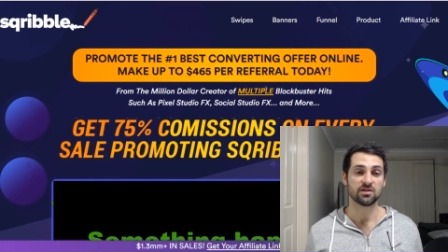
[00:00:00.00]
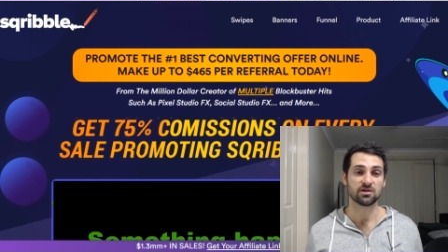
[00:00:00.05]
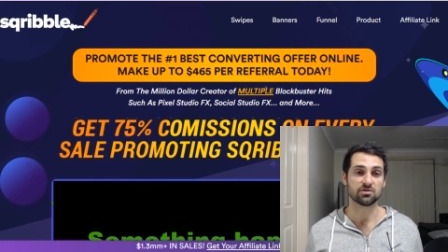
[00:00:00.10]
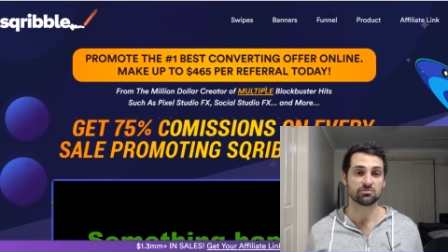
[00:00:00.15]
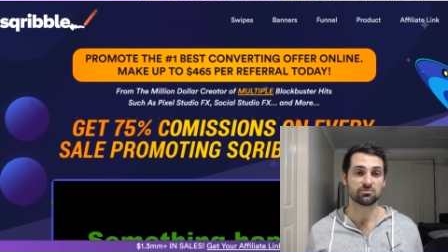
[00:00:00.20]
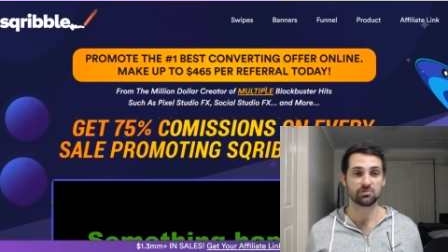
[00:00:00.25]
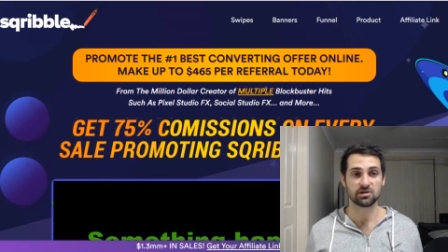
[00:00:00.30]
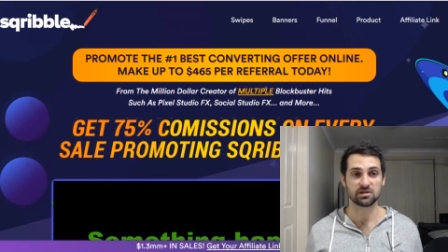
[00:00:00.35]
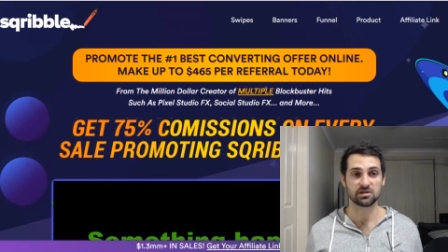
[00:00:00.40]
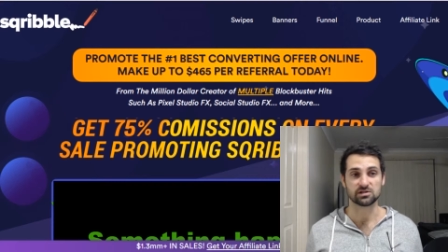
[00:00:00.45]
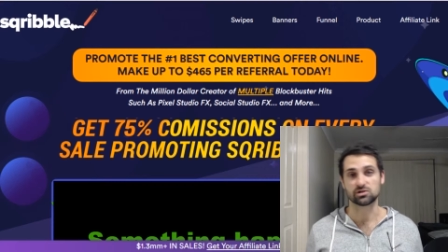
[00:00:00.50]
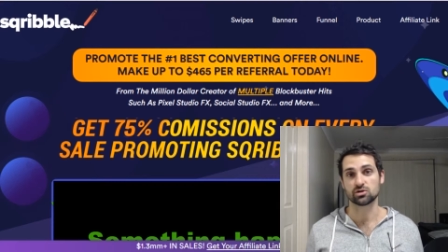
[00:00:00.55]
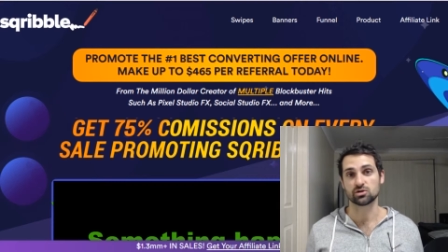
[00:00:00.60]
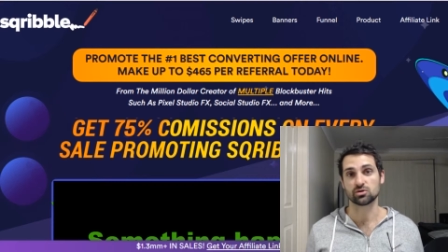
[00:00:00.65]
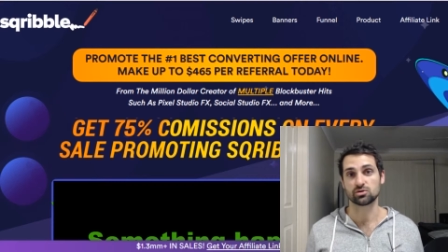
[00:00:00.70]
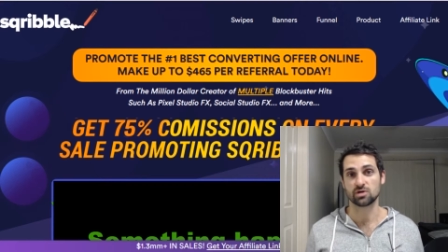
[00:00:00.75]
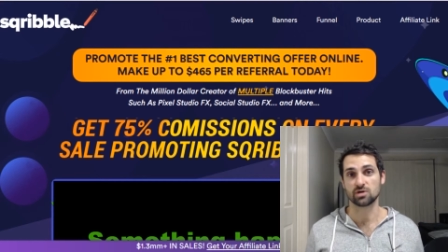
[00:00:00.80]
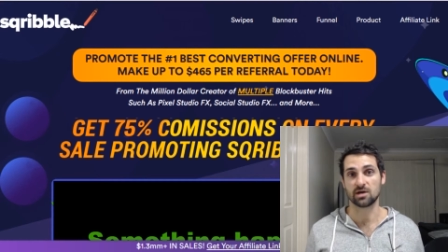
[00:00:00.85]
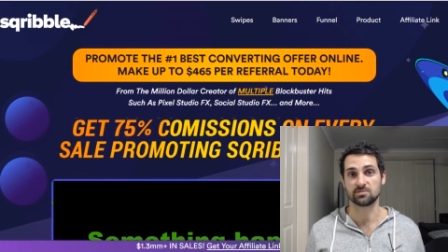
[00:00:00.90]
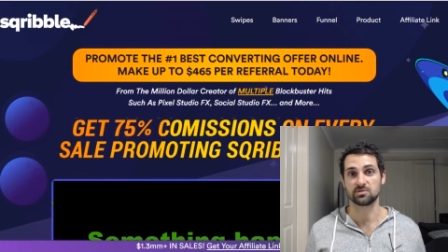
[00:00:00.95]
there are really
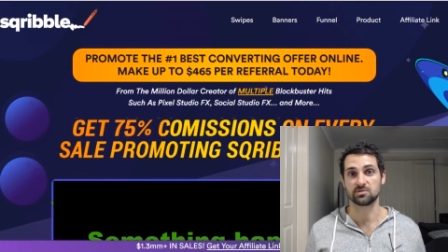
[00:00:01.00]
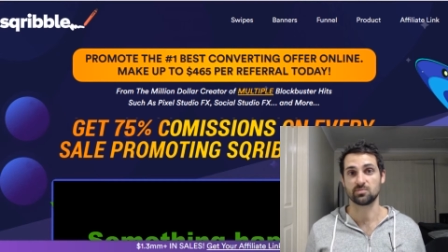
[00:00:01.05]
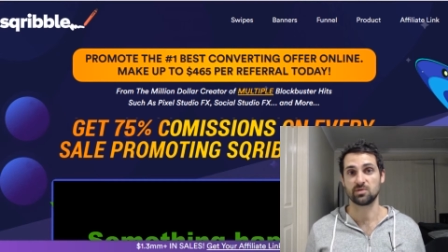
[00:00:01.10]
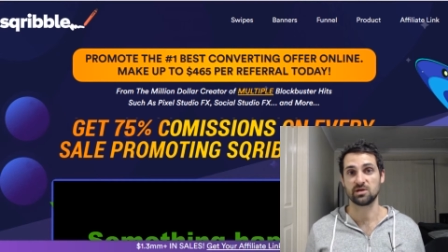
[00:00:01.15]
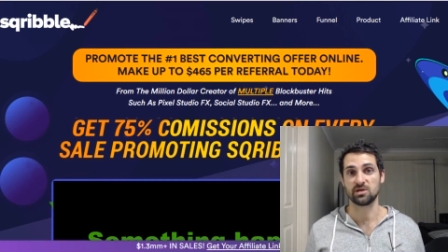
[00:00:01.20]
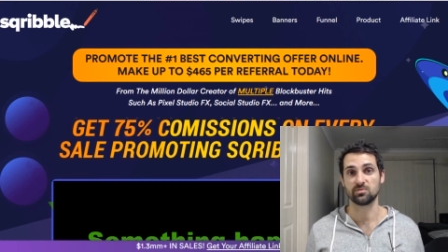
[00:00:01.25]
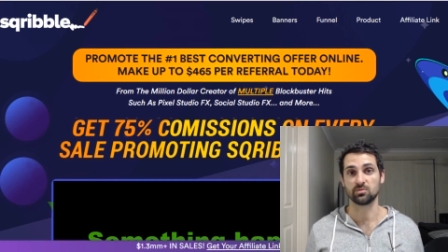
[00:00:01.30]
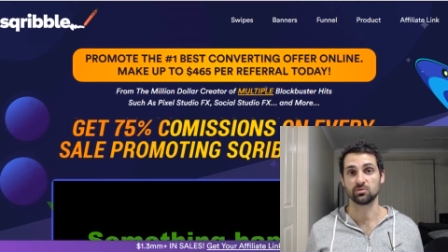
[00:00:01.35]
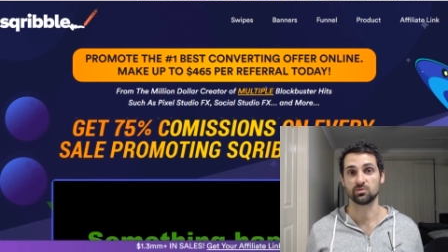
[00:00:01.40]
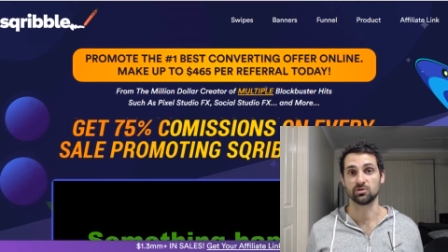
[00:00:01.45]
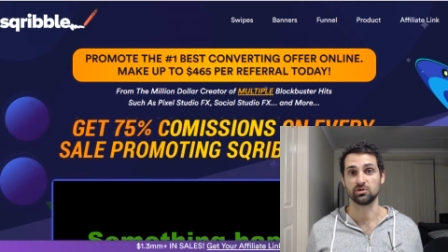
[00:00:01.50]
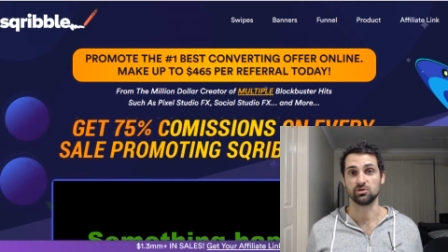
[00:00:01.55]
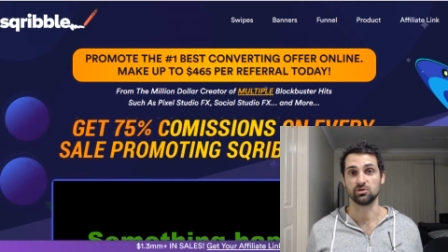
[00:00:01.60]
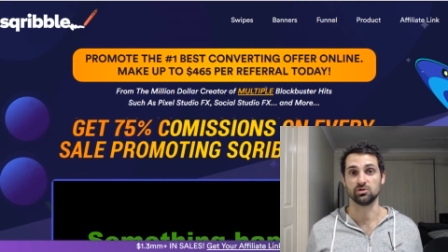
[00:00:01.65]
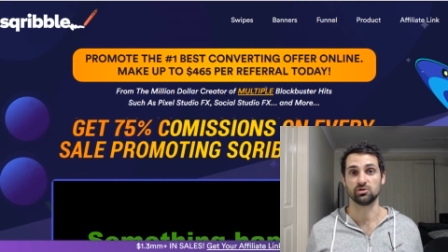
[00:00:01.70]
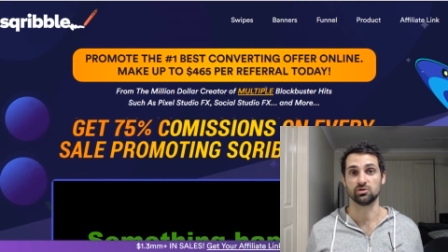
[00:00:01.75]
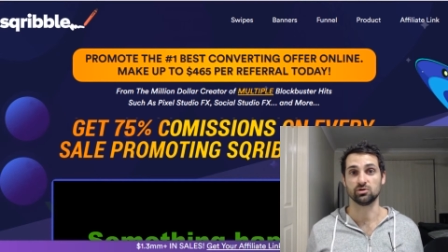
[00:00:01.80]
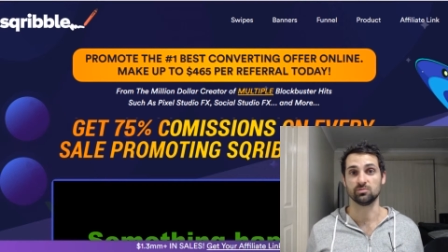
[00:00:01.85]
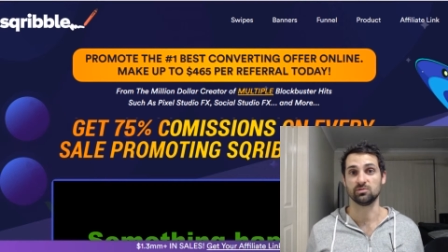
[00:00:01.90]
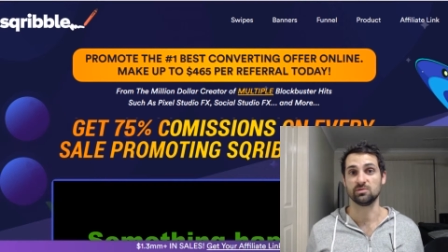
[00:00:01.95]
two types of people that
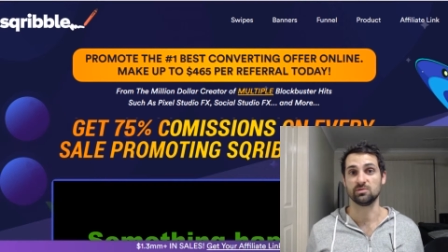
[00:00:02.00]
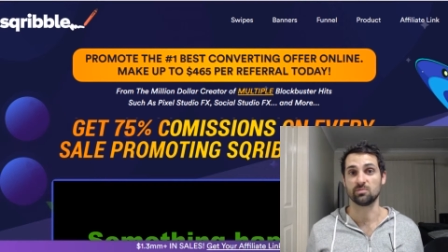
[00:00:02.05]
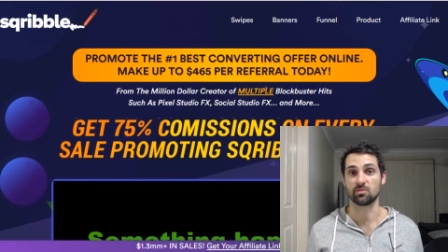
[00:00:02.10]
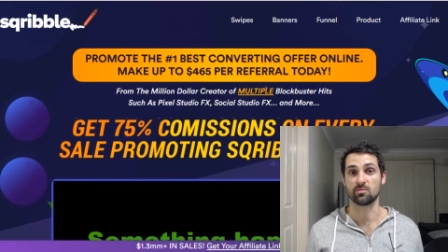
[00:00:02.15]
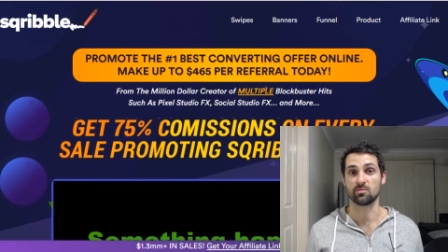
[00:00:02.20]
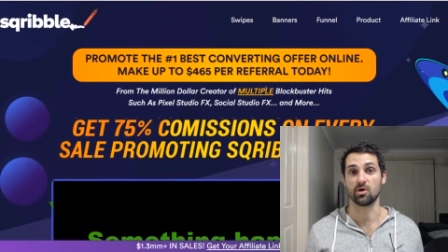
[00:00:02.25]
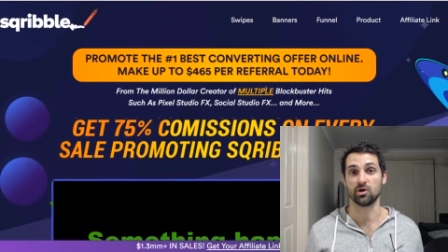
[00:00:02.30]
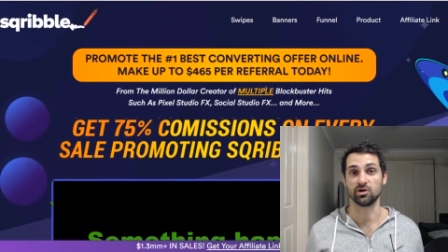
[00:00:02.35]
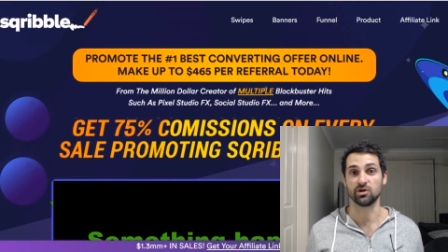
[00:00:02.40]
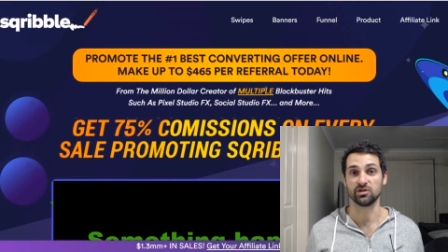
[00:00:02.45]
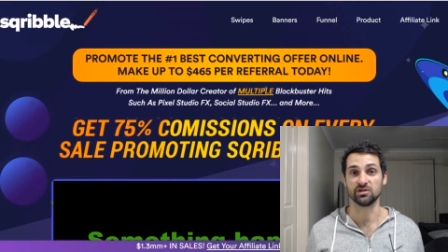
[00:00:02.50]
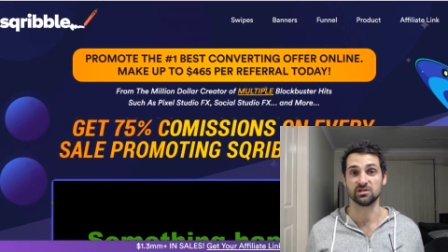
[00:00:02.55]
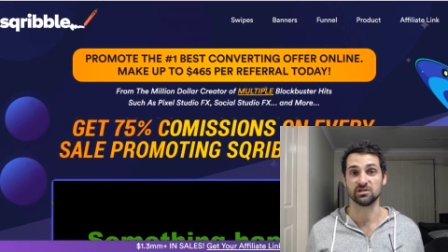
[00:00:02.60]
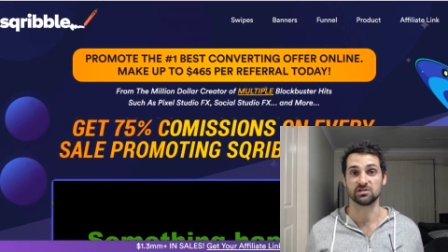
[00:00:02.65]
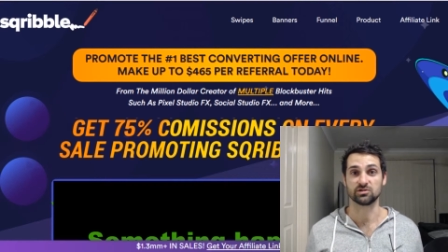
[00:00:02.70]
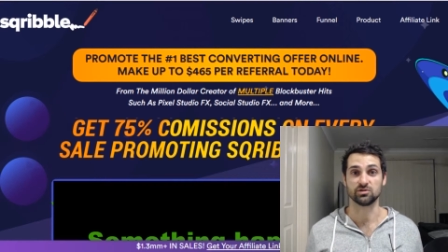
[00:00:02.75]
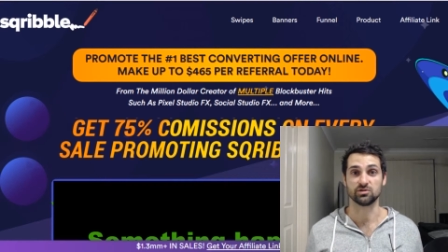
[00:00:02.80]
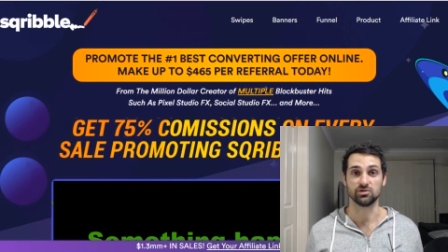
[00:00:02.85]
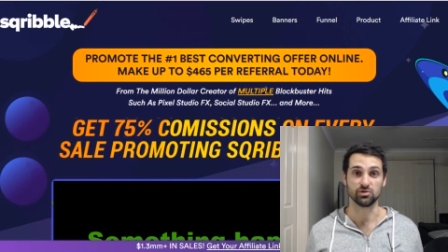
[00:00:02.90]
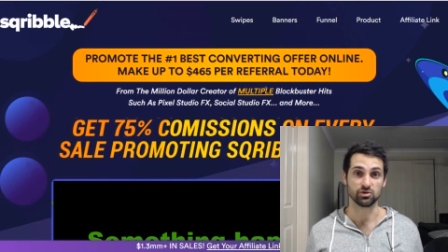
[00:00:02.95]
you could be promoting this to.